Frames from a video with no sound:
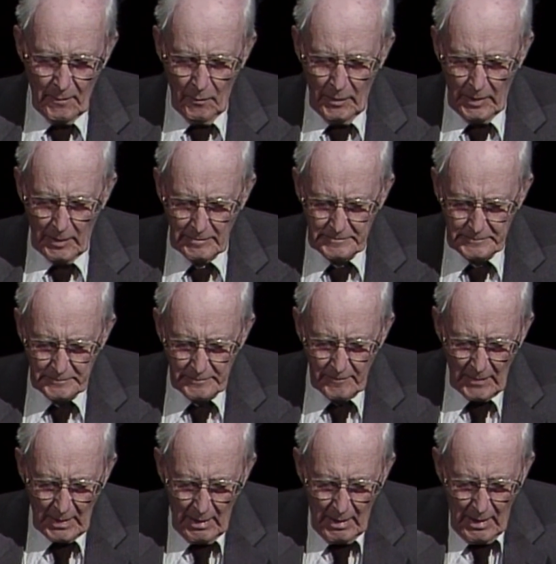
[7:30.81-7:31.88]
Well,
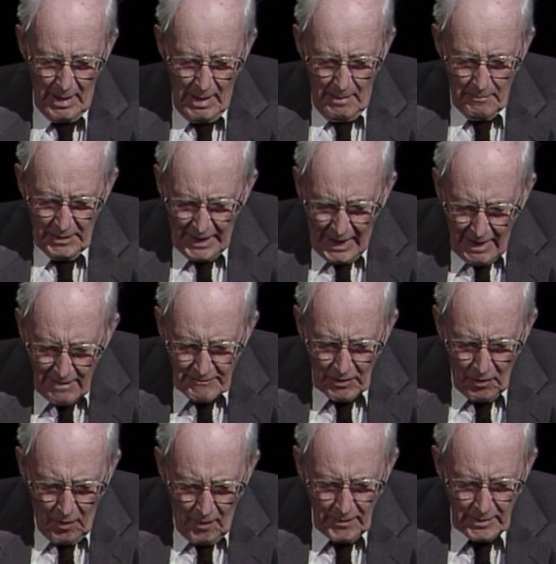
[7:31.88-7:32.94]
but having
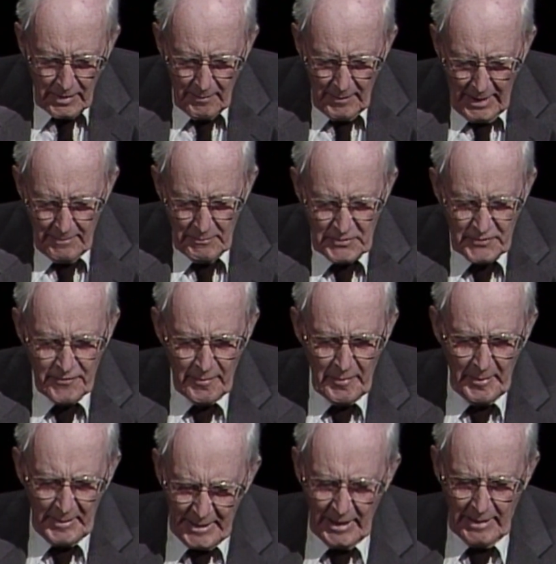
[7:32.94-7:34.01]
all the commandments from the
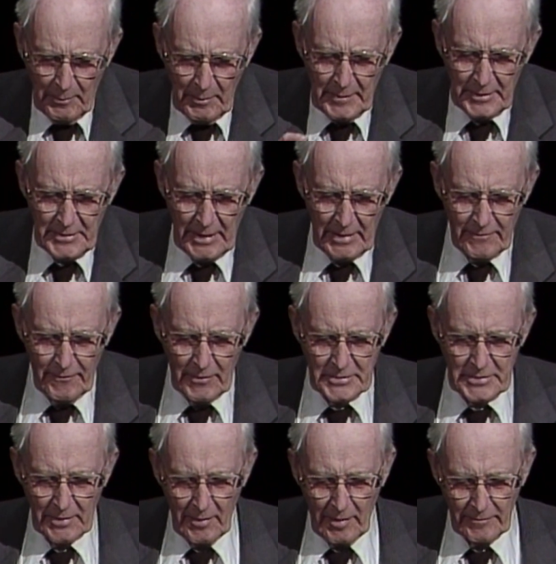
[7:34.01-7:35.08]
beginning, we're in the 10th verse,
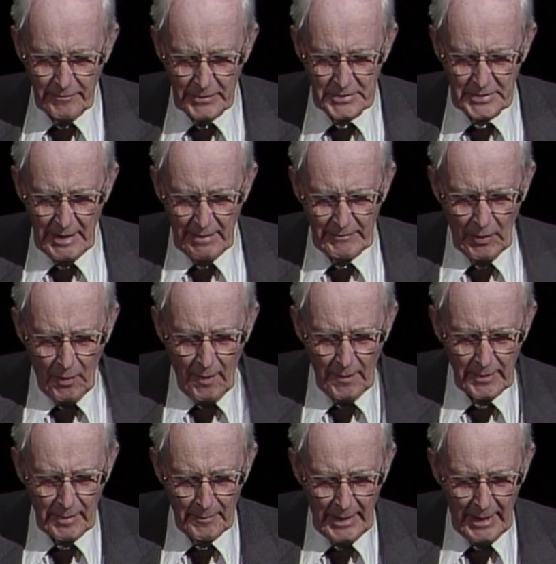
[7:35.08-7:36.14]
the long verse, having all
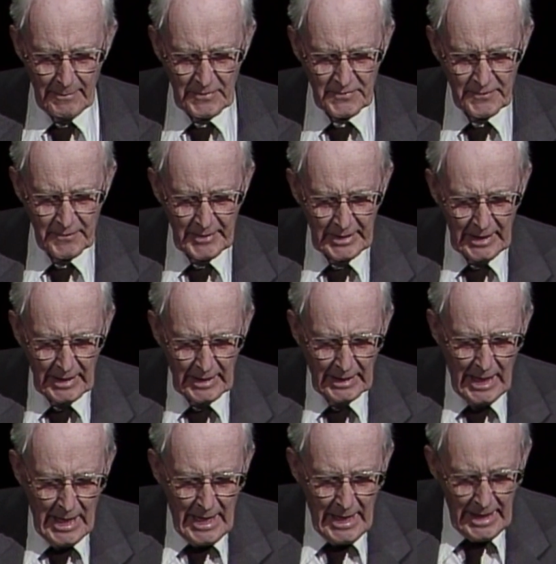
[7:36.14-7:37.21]
the commandments from the beginning,
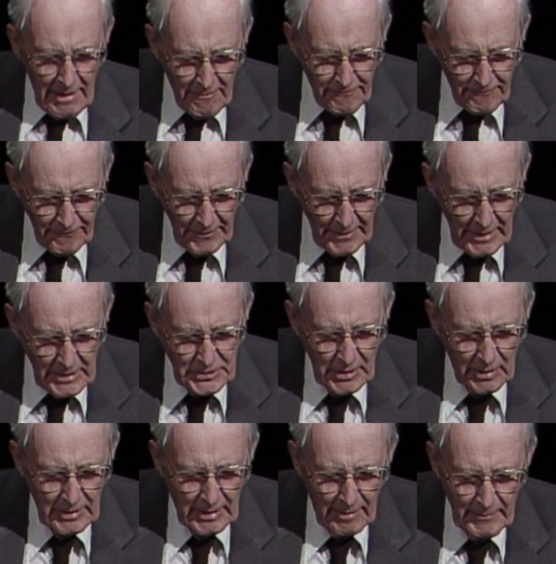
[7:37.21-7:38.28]
if the day
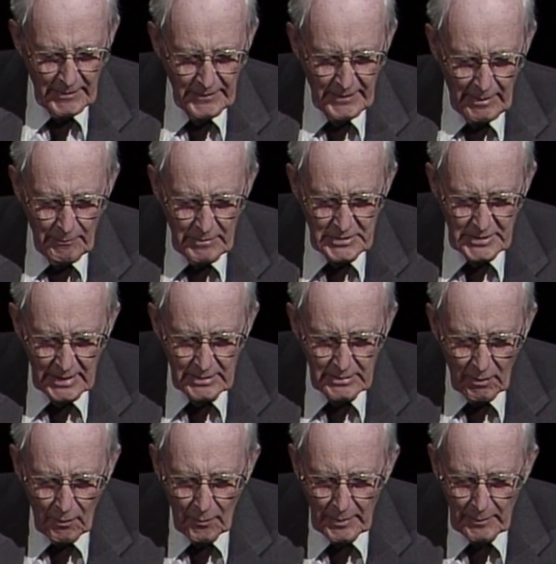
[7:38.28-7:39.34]
shall come that they reject the
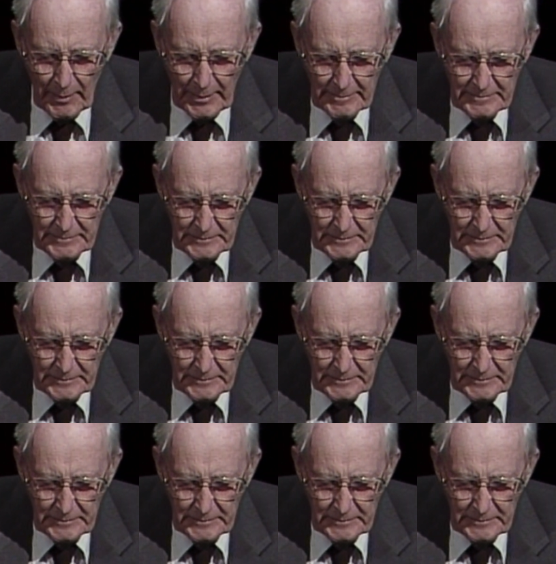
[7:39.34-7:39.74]
Holy One